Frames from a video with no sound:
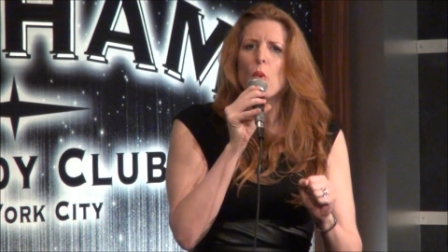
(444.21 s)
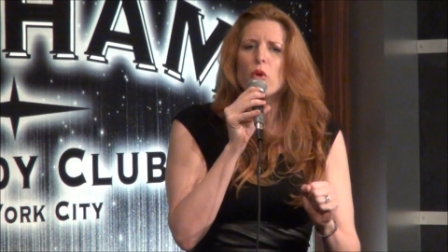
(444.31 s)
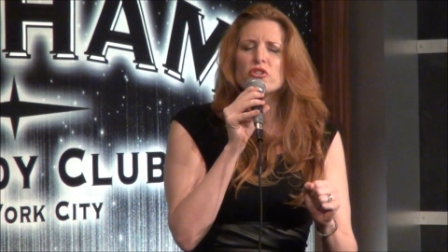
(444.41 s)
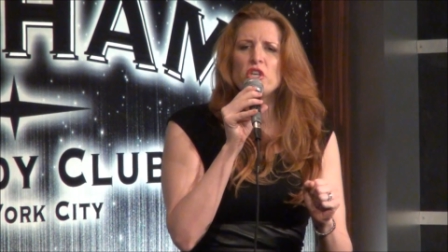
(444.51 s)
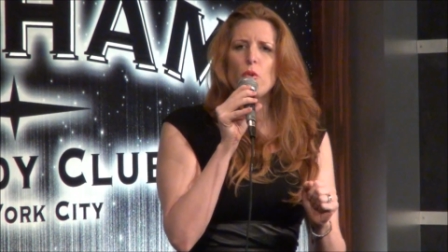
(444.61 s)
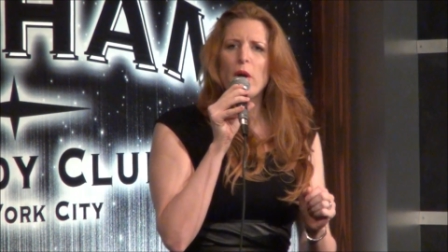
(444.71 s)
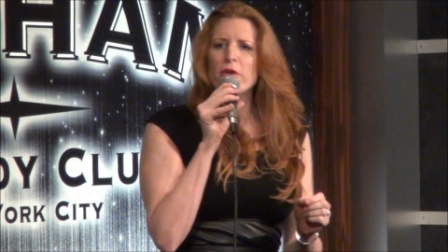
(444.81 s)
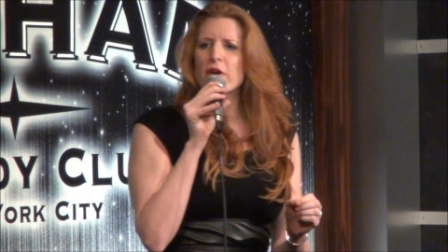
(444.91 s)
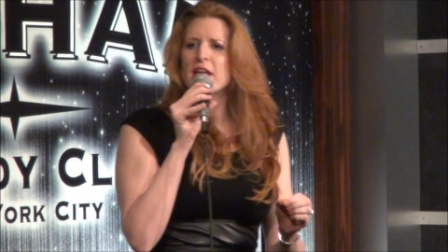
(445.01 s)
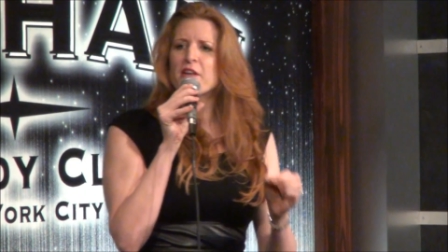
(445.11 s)
Well, do you
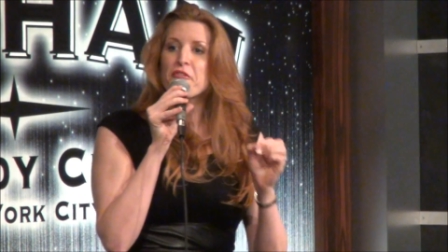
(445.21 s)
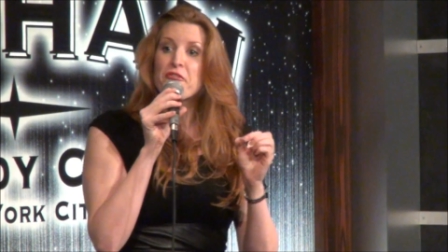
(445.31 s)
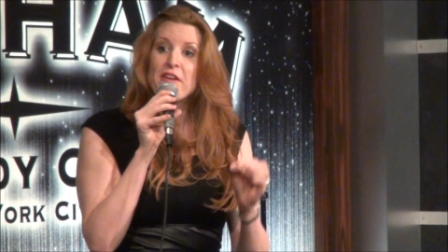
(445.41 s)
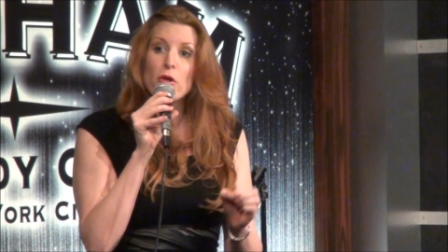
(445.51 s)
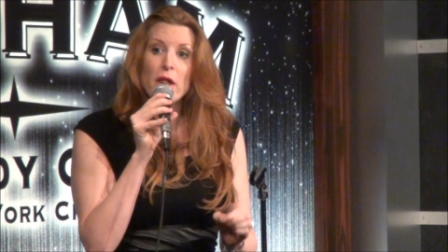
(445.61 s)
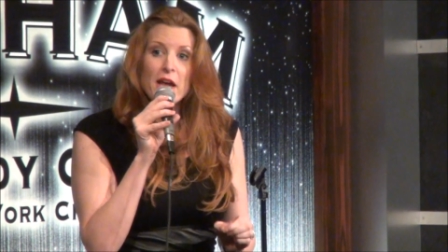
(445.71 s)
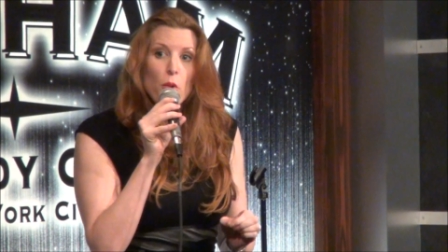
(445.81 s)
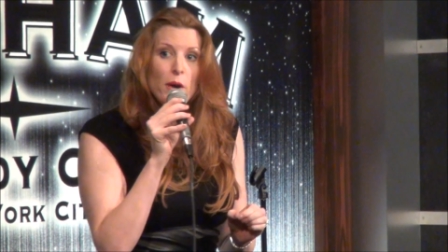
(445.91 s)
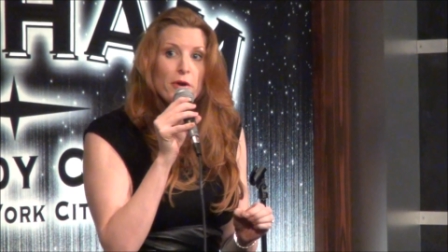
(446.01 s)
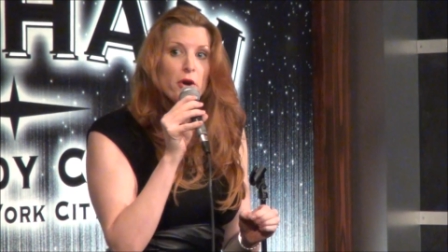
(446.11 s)
want your kid to feel like
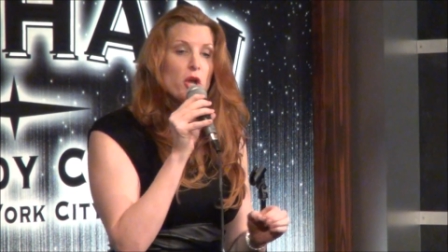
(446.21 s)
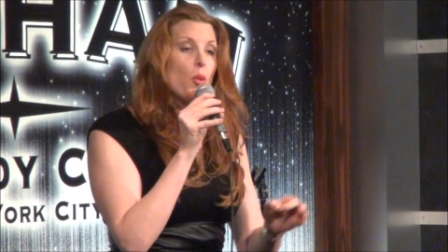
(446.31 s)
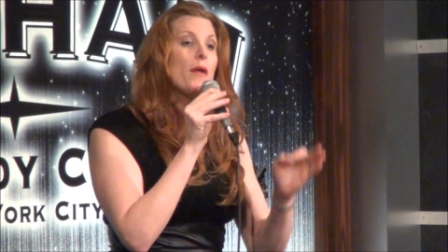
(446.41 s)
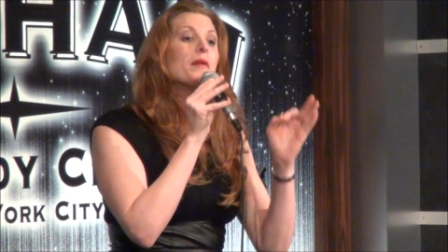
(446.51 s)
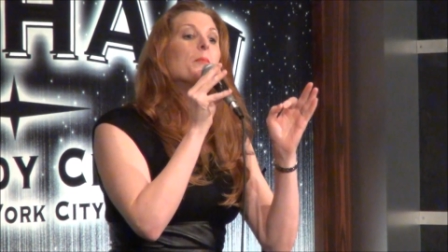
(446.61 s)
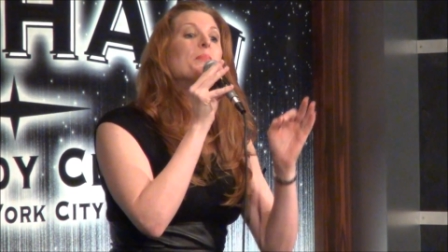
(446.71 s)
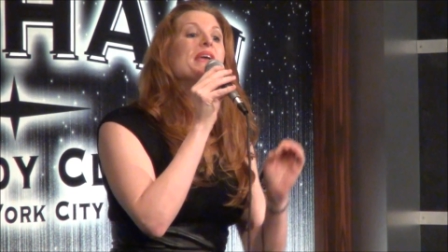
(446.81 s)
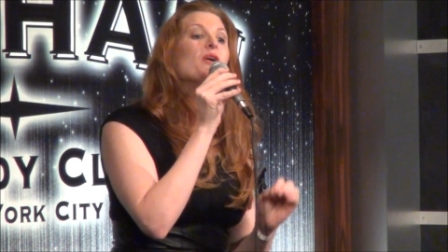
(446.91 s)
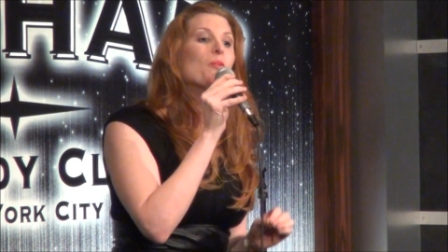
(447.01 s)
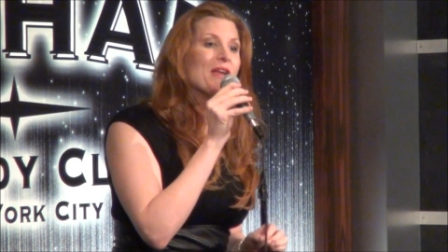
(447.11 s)
a winner? You want him to
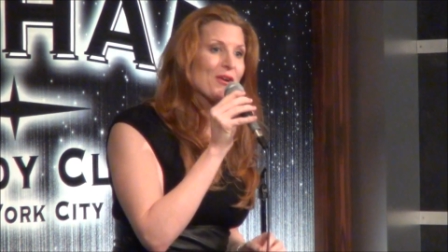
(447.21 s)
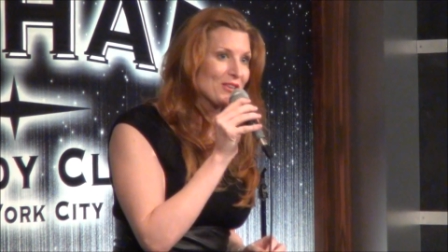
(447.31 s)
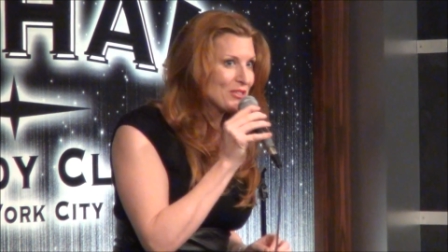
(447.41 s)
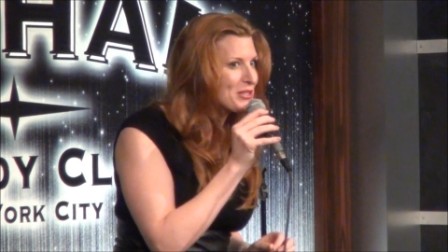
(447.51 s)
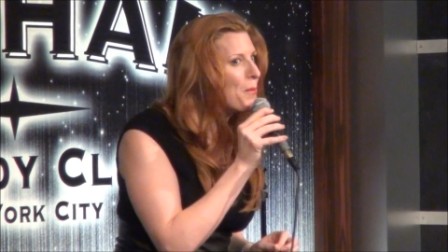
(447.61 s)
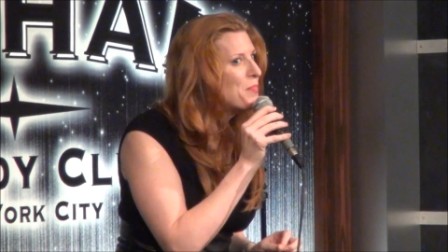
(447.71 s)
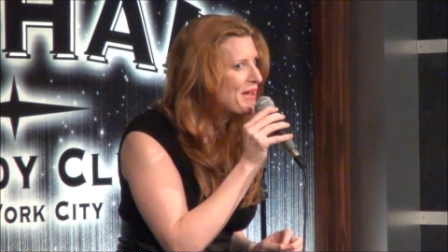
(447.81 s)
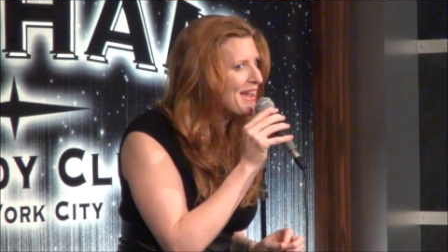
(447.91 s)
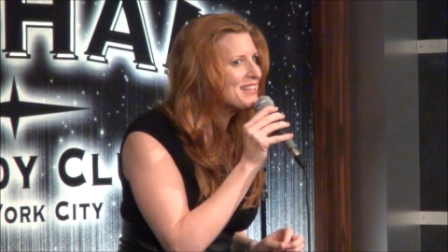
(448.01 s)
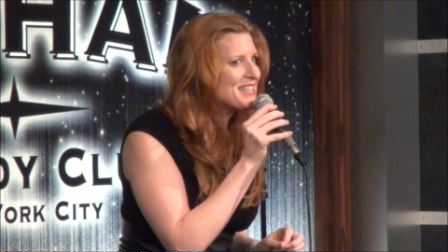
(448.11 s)
be a winner, because there's a
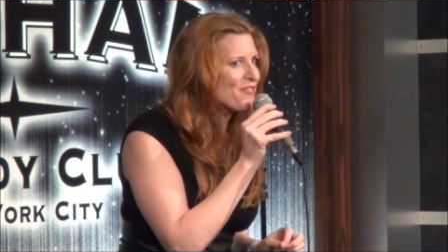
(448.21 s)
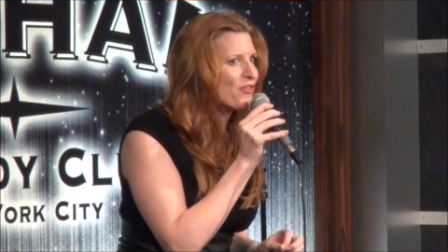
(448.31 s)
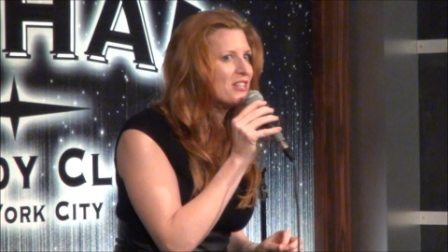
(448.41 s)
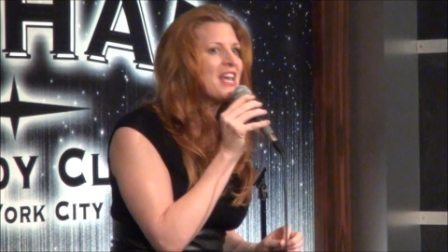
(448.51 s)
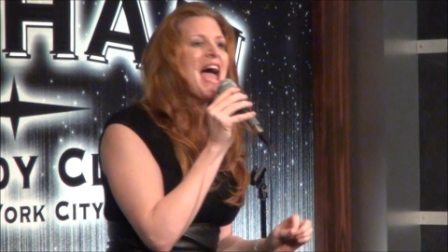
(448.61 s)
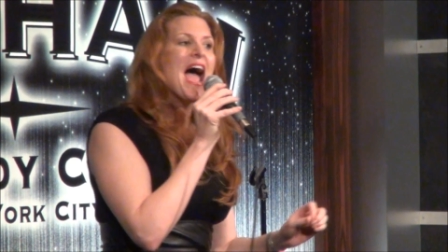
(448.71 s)
big difference.